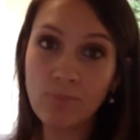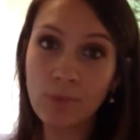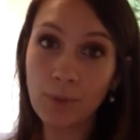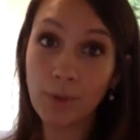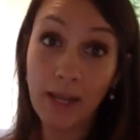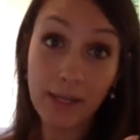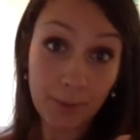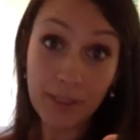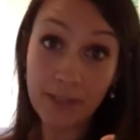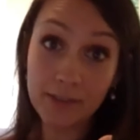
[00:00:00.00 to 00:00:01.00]
or
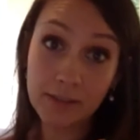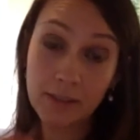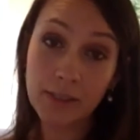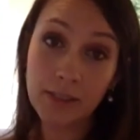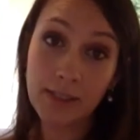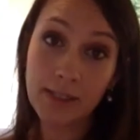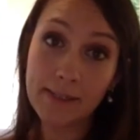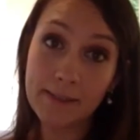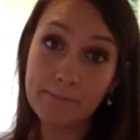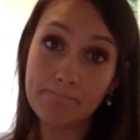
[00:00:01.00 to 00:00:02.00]
anywhere,
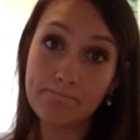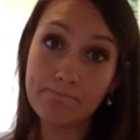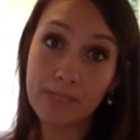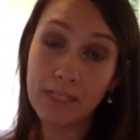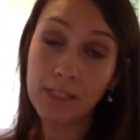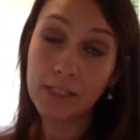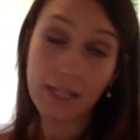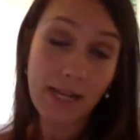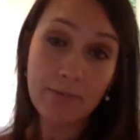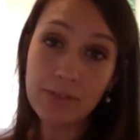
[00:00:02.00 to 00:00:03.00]
and you're going
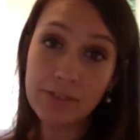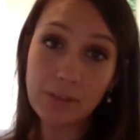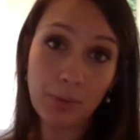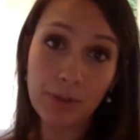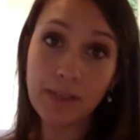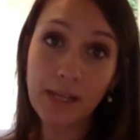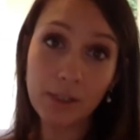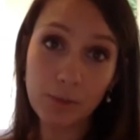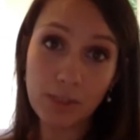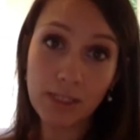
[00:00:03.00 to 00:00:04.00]
to have the support that
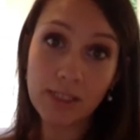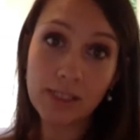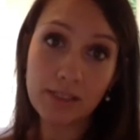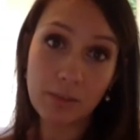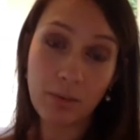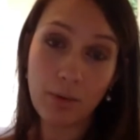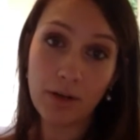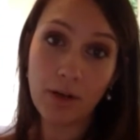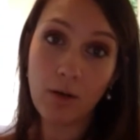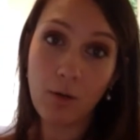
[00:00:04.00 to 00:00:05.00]
you need to support
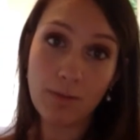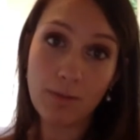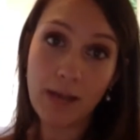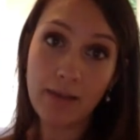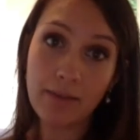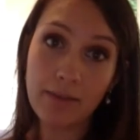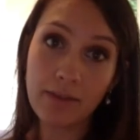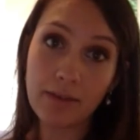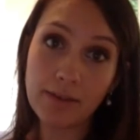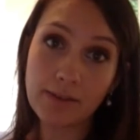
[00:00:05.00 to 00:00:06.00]
a home death,
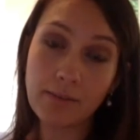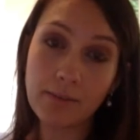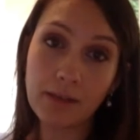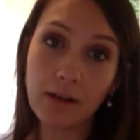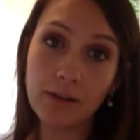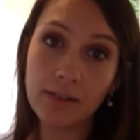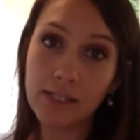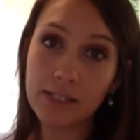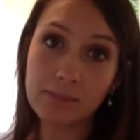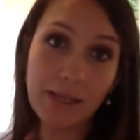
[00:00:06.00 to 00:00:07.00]
there's something called an
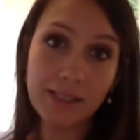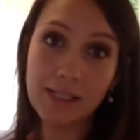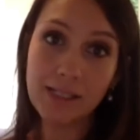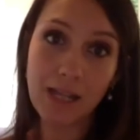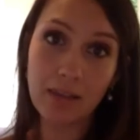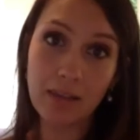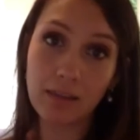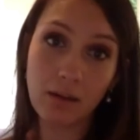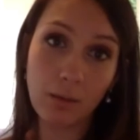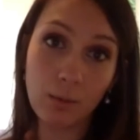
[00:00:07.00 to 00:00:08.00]
expected death in
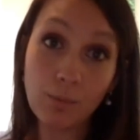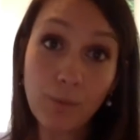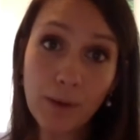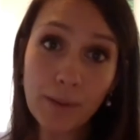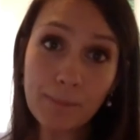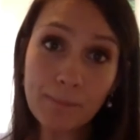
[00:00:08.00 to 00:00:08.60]
the home form.